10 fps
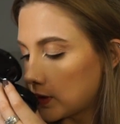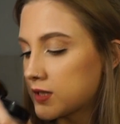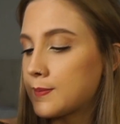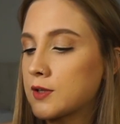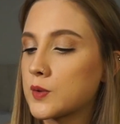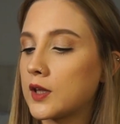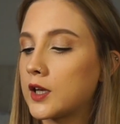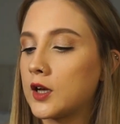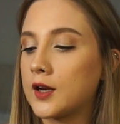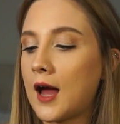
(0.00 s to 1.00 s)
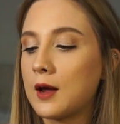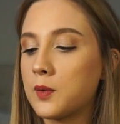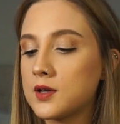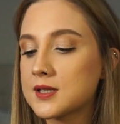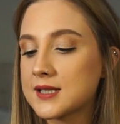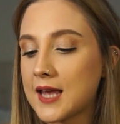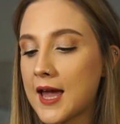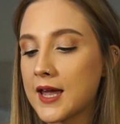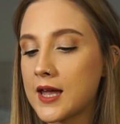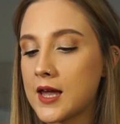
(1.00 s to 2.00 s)
It smells really good. I will
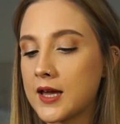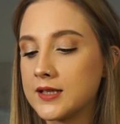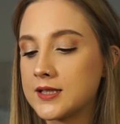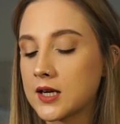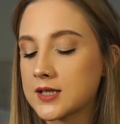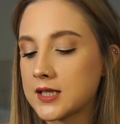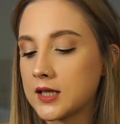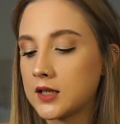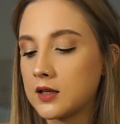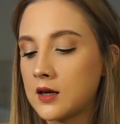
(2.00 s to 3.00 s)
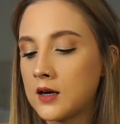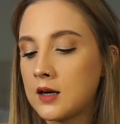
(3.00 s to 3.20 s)
say it doesn't